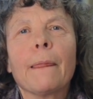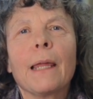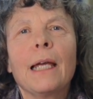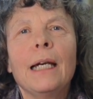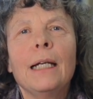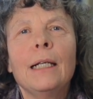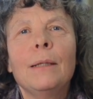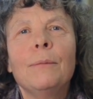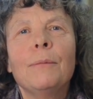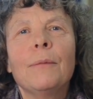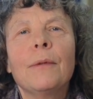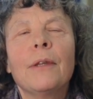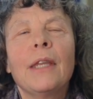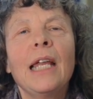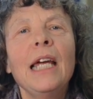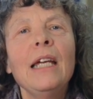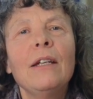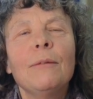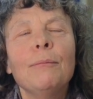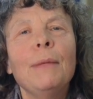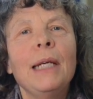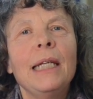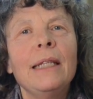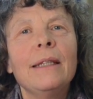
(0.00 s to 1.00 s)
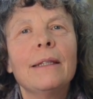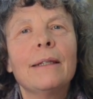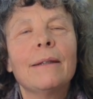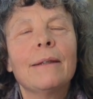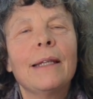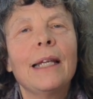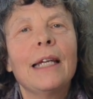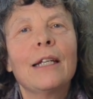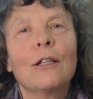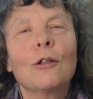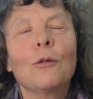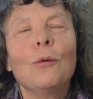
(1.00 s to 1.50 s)
That meant
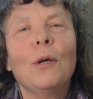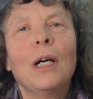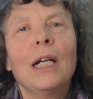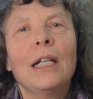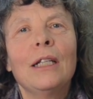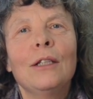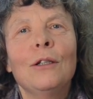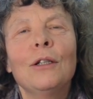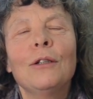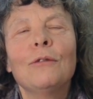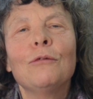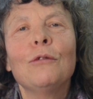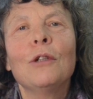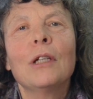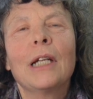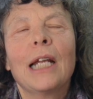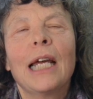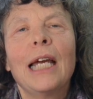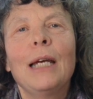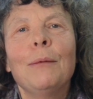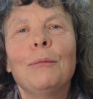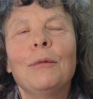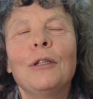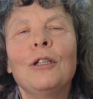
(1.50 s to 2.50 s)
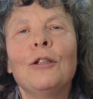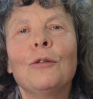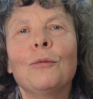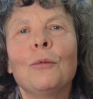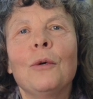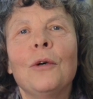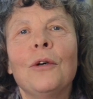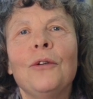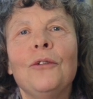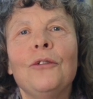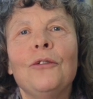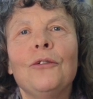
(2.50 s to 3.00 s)
that quite a lot of what happened
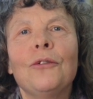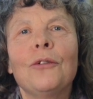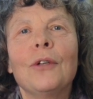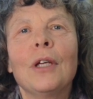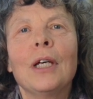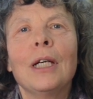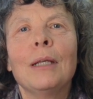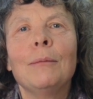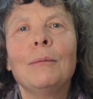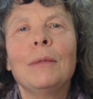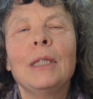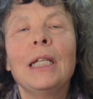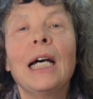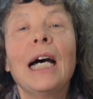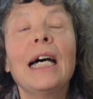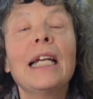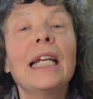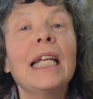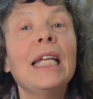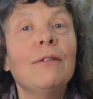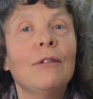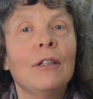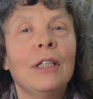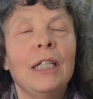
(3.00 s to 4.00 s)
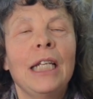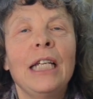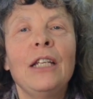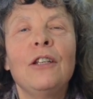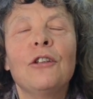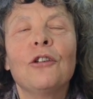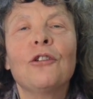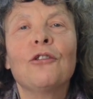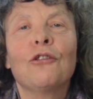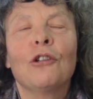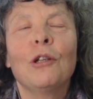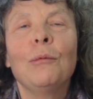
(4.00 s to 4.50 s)
was unevenly
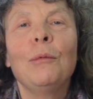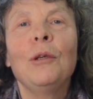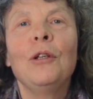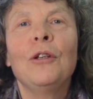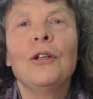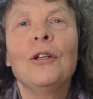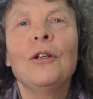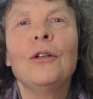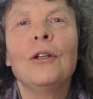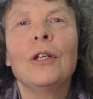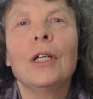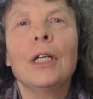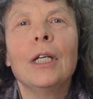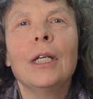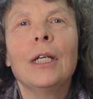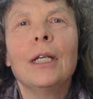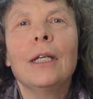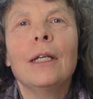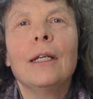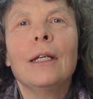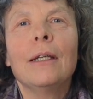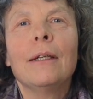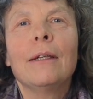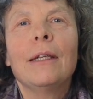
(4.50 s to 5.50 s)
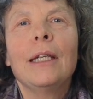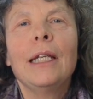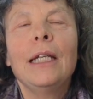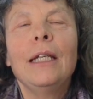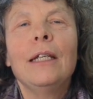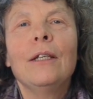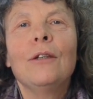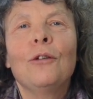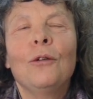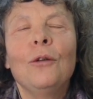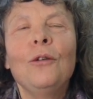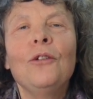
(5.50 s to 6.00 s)
distributed.
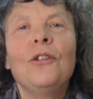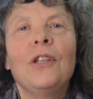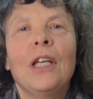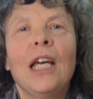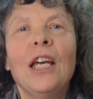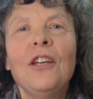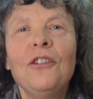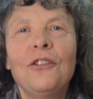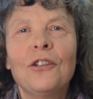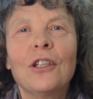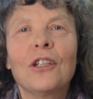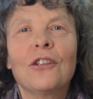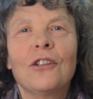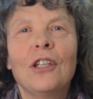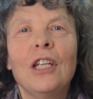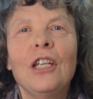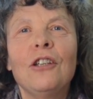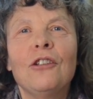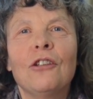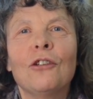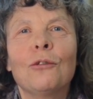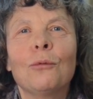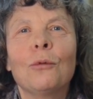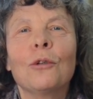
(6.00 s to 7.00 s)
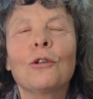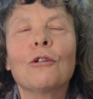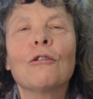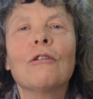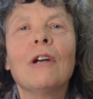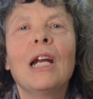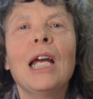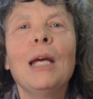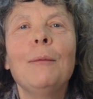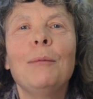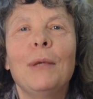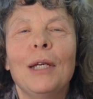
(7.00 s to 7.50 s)
The enthusiastic teachers would
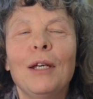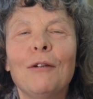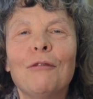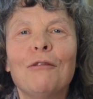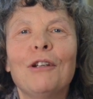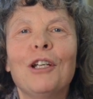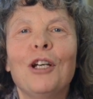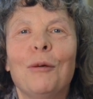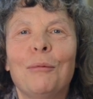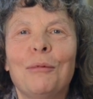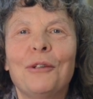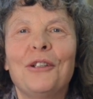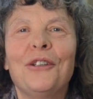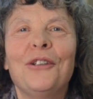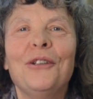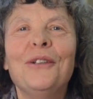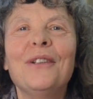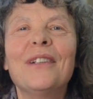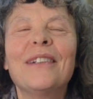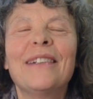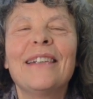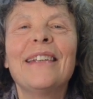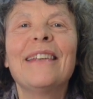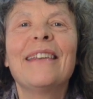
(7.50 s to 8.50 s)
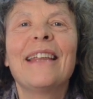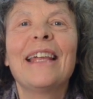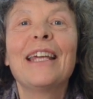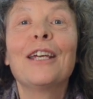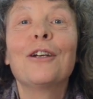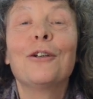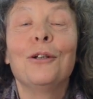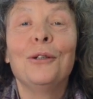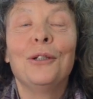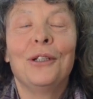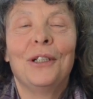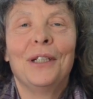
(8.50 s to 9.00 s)
grab every opportunity they
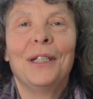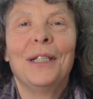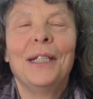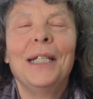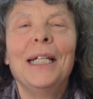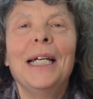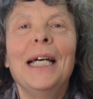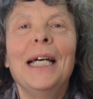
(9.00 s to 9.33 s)
could.